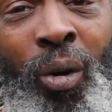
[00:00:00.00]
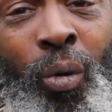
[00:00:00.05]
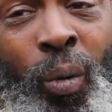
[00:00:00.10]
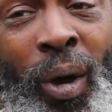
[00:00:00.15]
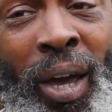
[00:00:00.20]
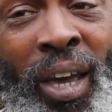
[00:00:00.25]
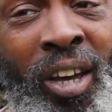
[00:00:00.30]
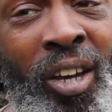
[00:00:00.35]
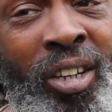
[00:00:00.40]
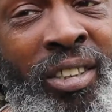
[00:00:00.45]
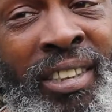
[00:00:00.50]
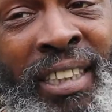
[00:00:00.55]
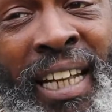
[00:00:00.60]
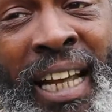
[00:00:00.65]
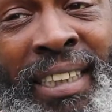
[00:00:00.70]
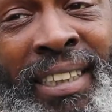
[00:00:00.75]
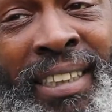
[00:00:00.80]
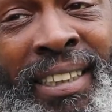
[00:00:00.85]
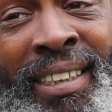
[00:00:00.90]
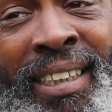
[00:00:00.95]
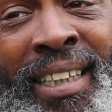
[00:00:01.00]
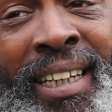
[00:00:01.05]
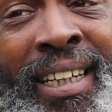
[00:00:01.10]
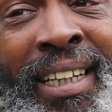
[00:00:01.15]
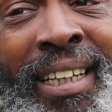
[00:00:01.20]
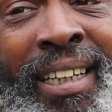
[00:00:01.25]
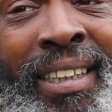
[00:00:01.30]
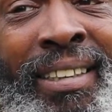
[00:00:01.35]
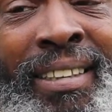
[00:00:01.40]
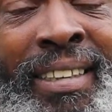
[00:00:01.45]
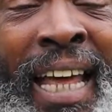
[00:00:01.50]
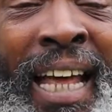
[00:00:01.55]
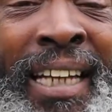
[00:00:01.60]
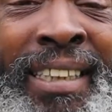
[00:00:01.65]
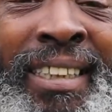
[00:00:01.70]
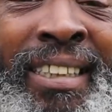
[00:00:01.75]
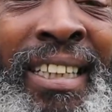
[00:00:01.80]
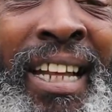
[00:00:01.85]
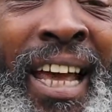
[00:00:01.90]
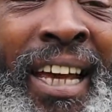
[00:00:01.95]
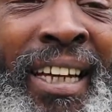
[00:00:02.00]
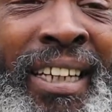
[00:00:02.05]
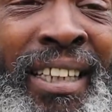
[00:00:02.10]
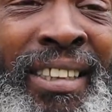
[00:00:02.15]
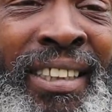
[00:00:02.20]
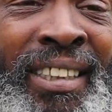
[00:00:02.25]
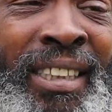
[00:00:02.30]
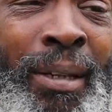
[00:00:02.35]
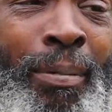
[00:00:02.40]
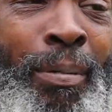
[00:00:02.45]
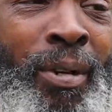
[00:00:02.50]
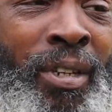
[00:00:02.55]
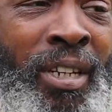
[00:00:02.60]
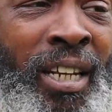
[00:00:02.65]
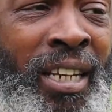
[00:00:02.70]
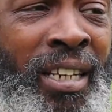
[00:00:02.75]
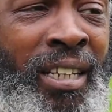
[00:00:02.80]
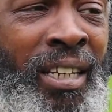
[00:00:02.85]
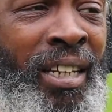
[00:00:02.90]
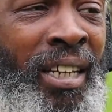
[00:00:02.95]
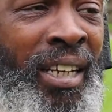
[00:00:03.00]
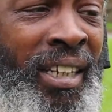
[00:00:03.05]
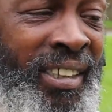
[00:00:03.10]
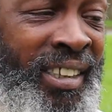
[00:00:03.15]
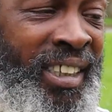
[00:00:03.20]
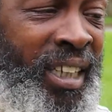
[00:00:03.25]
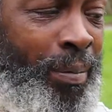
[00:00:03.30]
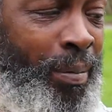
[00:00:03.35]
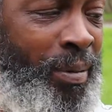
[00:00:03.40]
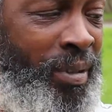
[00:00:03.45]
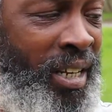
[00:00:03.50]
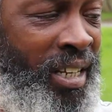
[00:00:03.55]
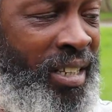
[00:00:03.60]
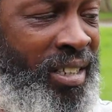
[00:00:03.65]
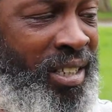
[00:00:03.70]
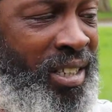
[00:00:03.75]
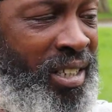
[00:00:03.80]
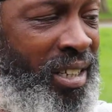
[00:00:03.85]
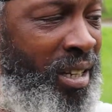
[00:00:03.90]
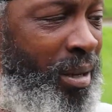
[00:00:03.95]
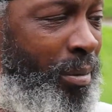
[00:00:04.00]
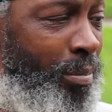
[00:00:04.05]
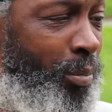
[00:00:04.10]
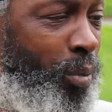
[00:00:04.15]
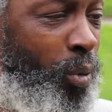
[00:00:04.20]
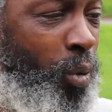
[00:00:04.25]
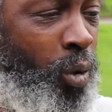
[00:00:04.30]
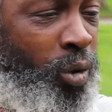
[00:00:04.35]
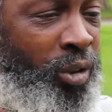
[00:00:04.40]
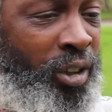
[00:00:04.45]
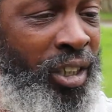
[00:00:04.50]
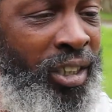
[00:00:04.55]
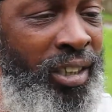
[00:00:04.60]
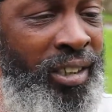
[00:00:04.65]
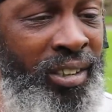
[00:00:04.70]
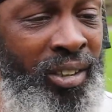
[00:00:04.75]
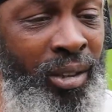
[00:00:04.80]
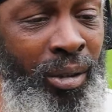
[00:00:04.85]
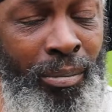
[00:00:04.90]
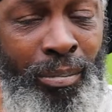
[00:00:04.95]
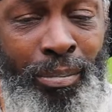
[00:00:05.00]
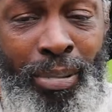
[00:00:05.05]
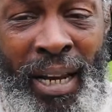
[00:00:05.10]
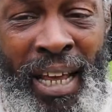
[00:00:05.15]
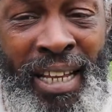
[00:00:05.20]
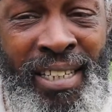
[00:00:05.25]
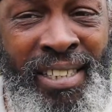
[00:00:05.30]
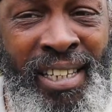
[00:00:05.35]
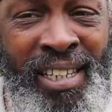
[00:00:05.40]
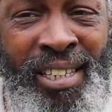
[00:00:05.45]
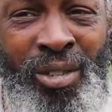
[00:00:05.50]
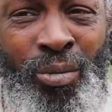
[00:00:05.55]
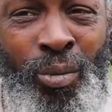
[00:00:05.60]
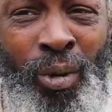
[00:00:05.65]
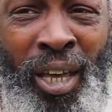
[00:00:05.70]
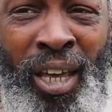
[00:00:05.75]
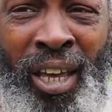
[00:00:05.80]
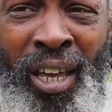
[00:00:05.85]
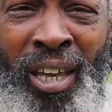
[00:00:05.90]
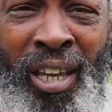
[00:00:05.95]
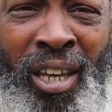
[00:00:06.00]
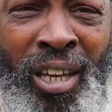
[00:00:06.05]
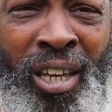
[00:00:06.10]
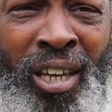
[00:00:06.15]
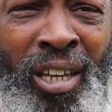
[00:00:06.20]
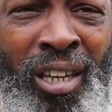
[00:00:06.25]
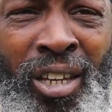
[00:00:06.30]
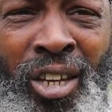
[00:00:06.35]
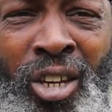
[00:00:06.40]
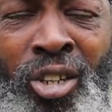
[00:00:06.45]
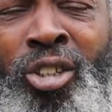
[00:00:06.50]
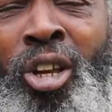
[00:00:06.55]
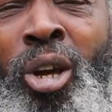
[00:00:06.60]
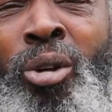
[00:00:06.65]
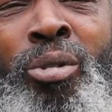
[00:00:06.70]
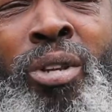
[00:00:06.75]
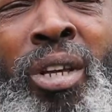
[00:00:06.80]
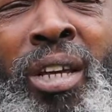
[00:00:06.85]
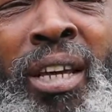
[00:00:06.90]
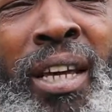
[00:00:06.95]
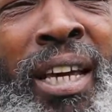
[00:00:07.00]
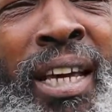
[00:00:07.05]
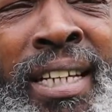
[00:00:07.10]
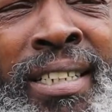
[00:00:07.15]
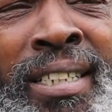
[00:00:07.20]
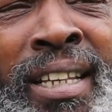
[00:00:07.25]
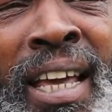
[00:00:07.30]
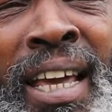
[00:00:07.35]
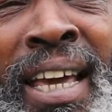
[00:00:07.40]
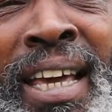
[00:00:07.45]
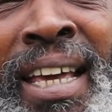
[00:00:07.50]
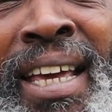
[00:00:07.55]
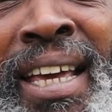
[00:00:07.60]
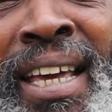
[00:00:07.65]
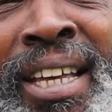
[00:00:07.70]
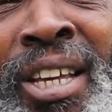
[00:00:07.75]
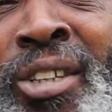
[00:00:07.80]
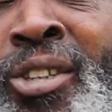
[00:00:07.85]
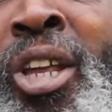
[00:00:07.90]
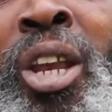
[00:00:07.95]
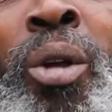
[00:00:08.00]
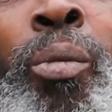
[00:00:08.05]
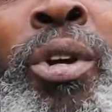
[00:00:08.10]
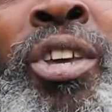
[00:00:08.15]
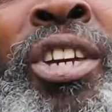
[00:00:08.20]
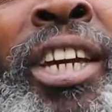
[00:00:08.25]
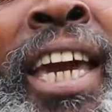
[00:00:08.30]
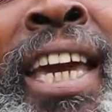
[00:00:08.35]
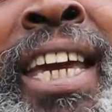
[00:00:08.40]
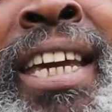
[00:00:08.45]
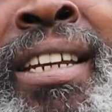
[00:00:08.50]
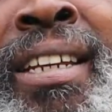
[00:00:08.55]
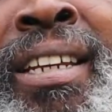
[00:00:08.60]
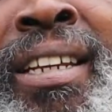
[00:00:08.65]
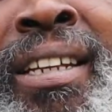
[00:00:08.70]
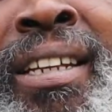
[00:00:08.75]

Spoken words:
away, because that's like stepping into borders and places where you don't know what you're getting.